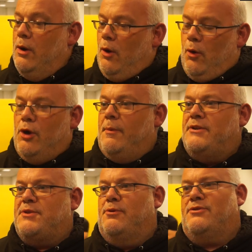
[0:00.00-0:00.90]
All
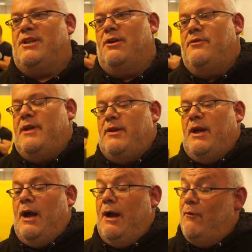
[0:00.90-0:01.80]
About Sports Clothing.
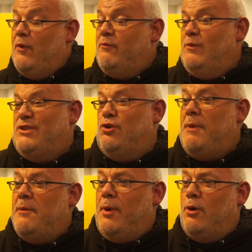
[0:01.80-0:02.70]
It's all
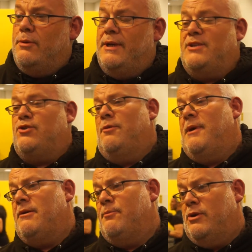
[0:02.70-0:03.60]
about bulk, it's all
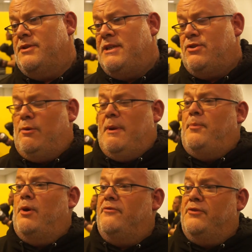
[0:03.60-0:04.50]
about body, it's all about
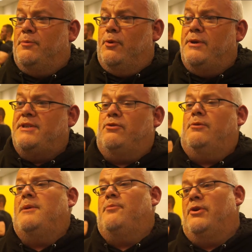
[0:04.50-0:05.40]
bulk for the boys, all
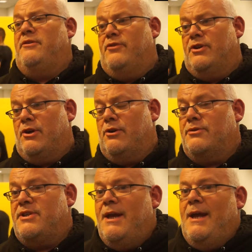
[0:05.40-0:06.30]
about body for the
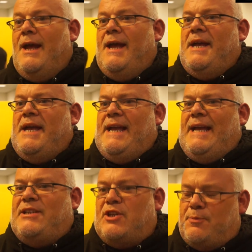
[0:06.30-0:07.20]
girls.
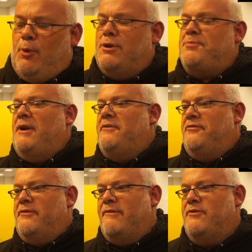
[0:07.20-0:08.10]
It's a sports brand
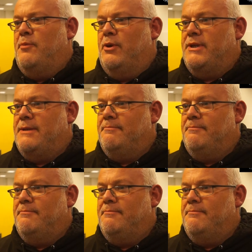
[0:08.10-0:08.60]
for everybody.